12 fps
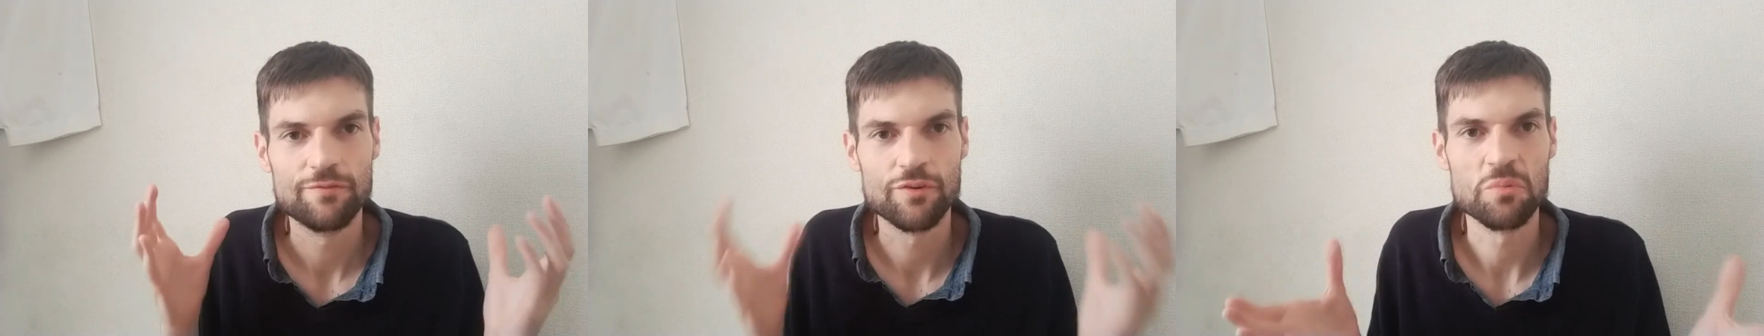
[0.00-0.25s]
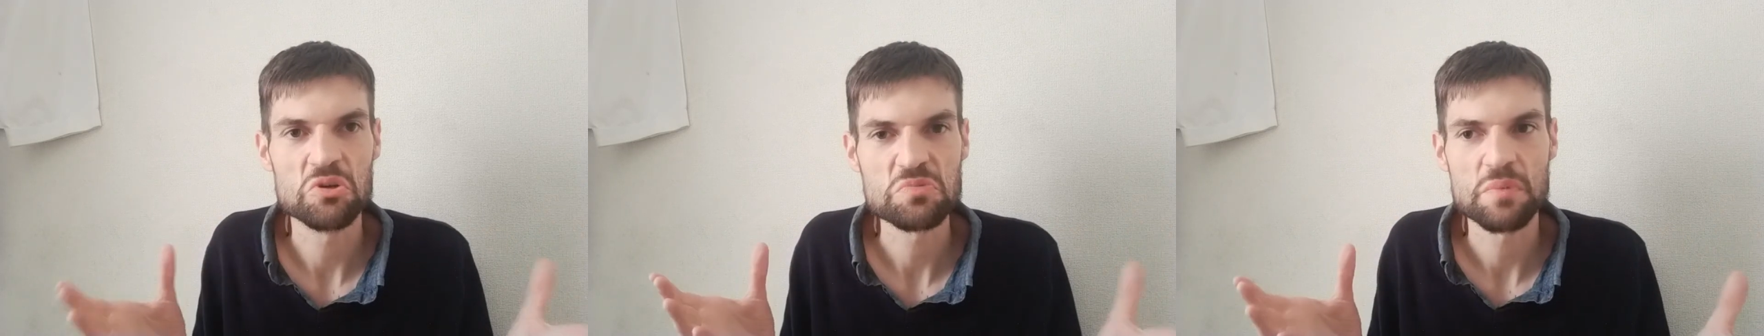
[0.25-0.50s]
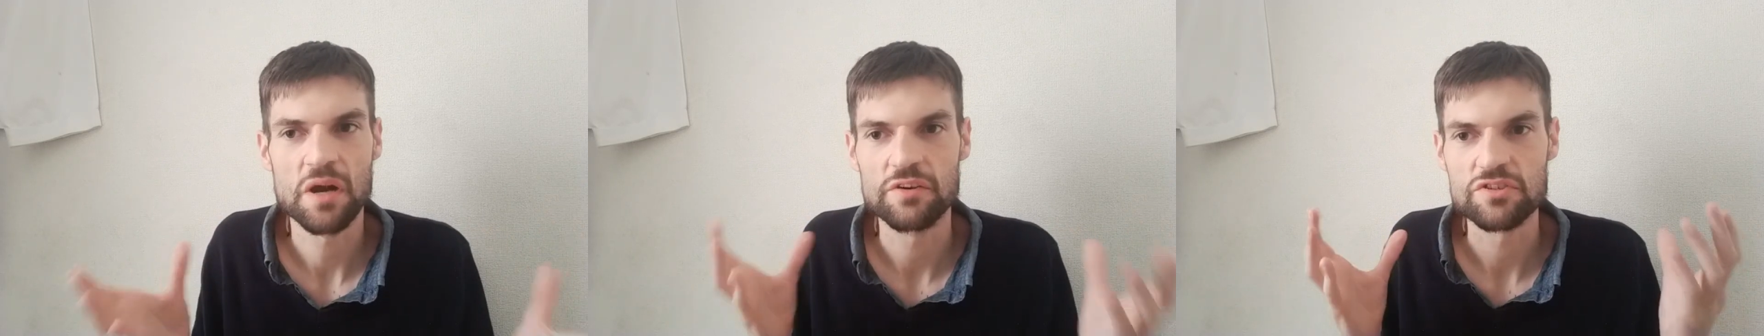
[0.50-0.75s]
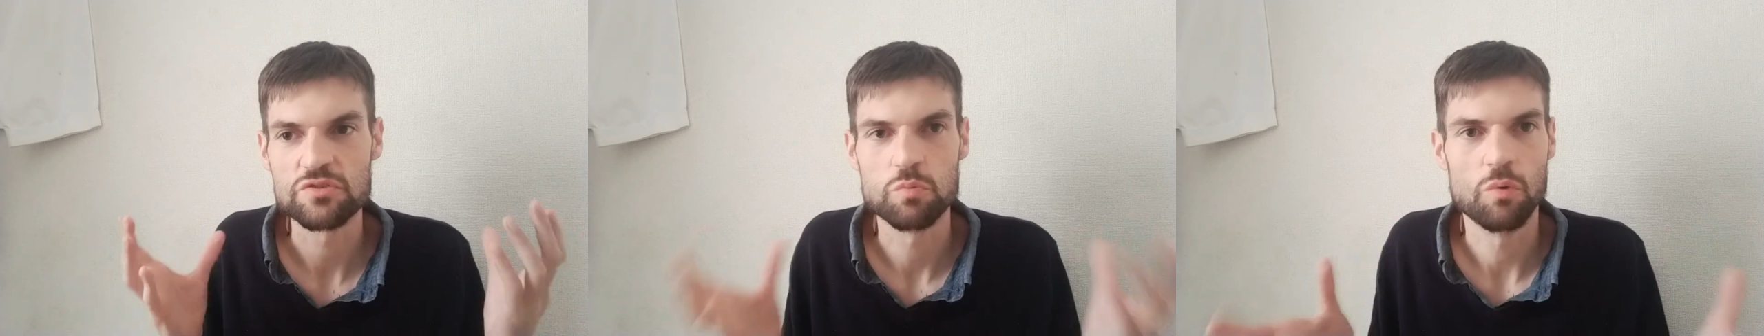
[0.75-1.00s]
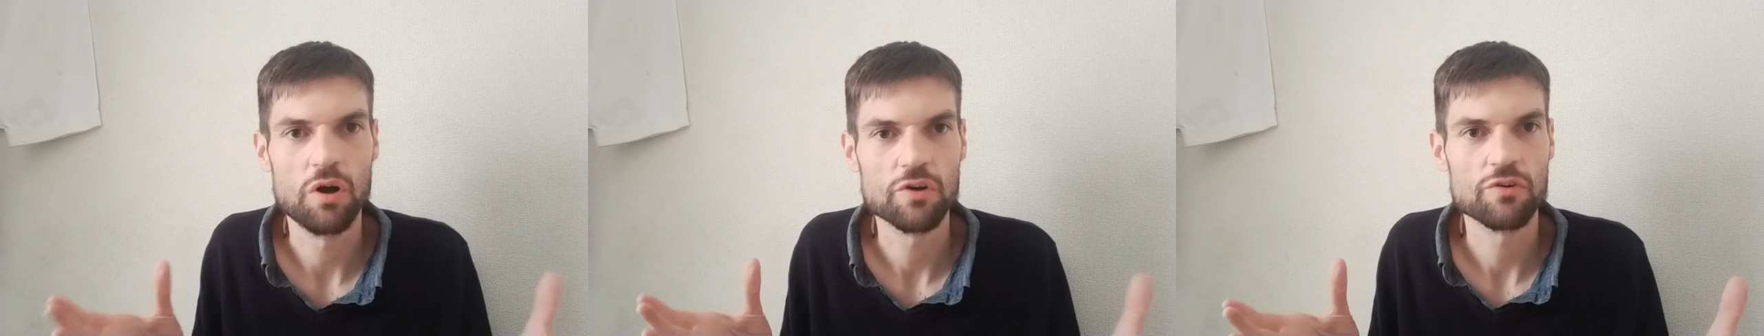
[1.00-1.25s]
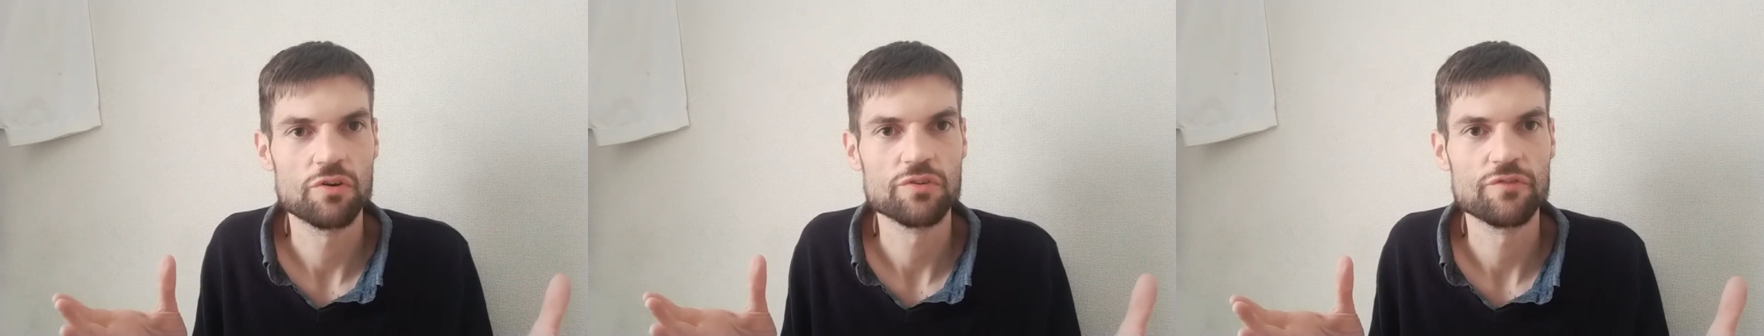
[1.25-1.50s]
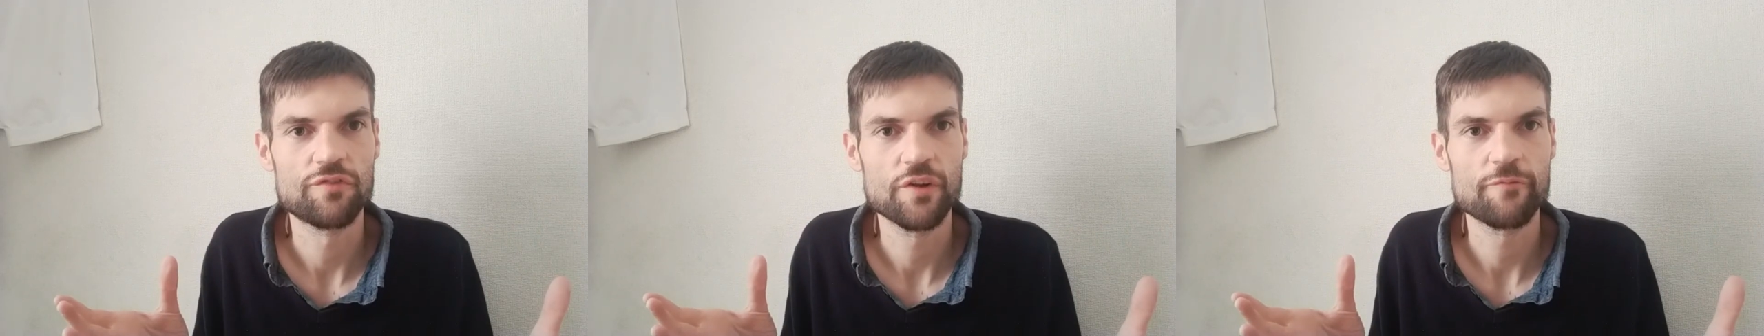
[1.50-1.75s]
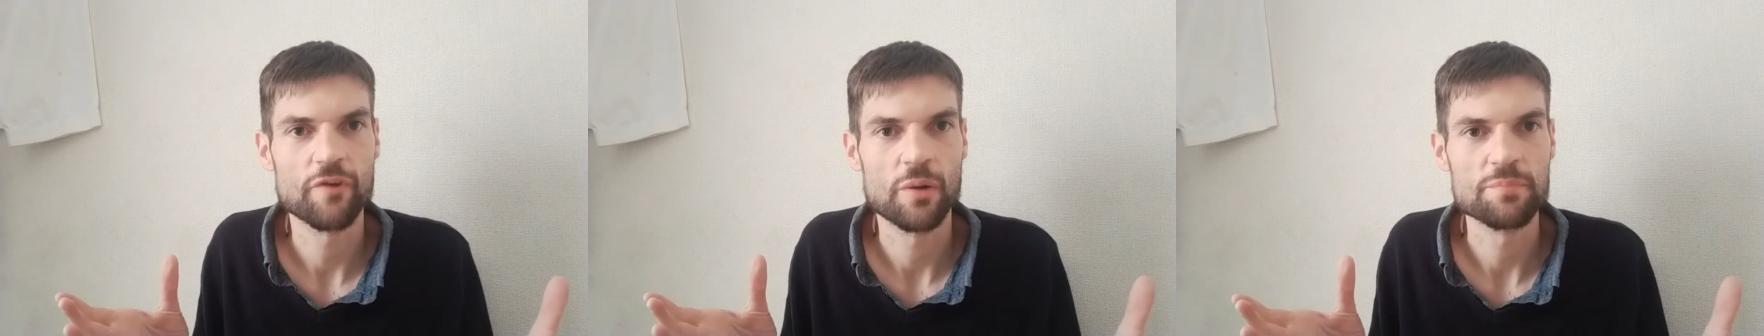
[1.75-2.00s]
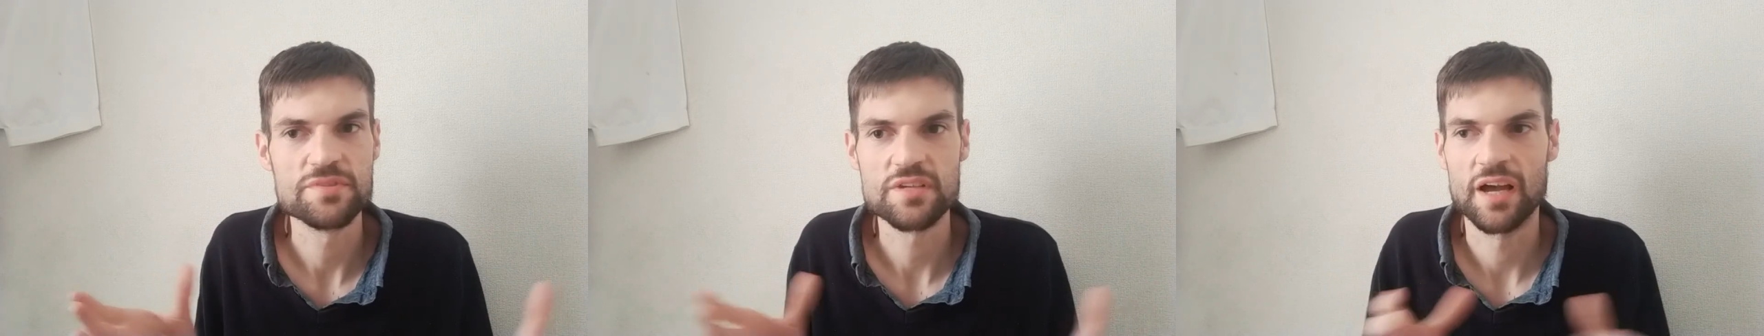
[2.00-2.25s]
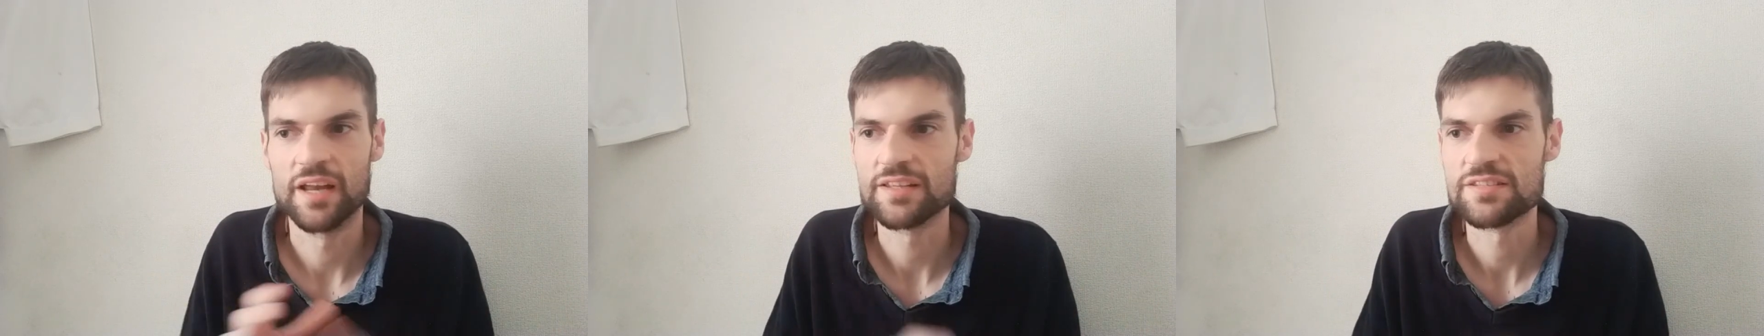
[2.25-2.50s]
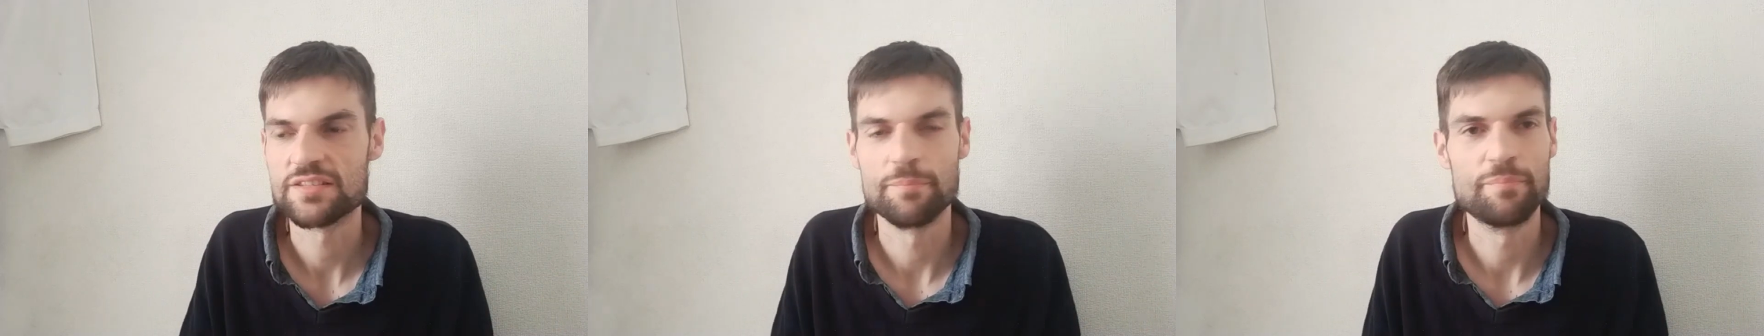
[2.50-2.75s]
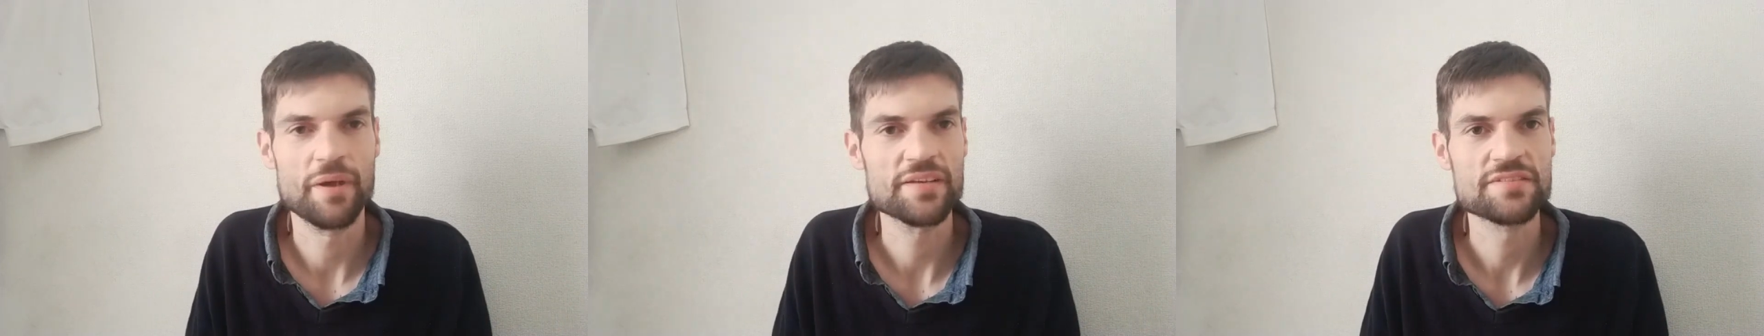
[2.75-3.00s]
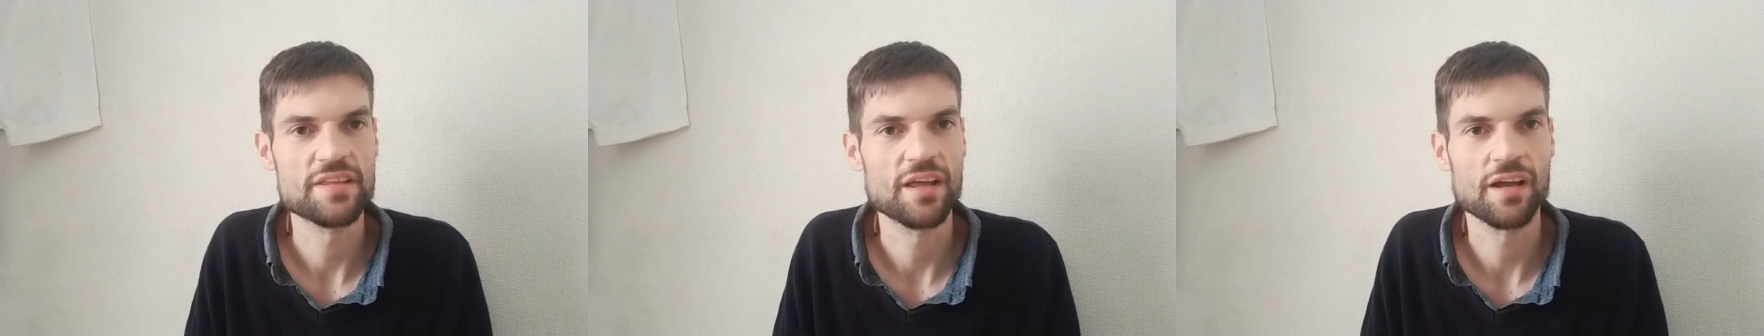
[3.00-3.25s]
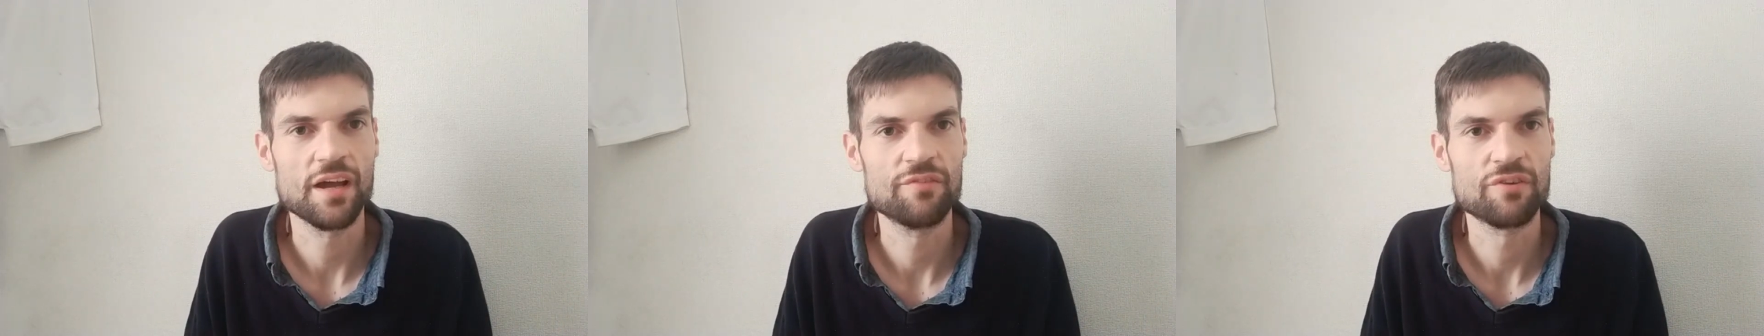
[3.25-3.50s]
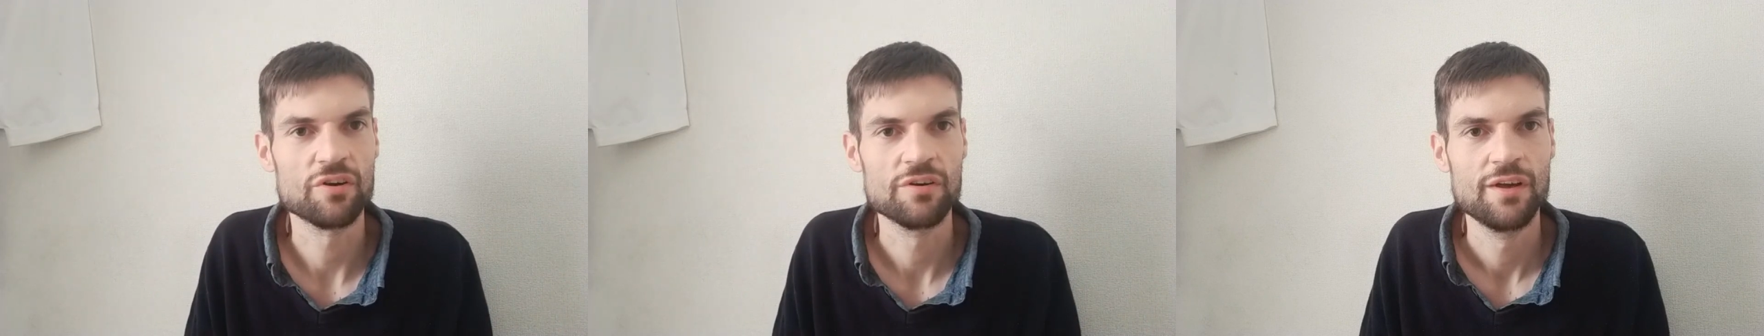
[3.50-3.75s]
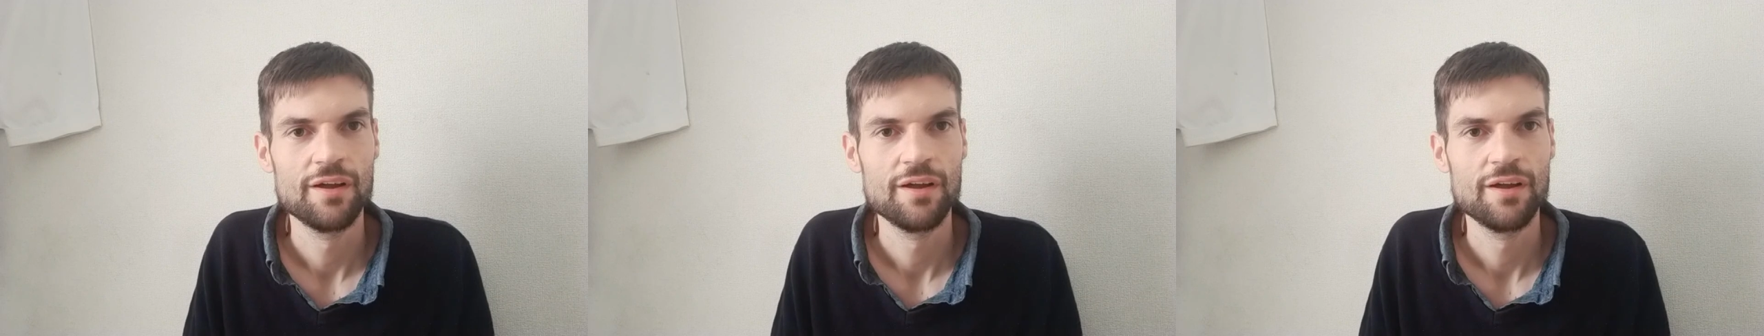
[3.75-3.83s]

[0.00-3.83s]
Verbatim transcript: for the most part, just walk around in flip flops and it's the best thing ever.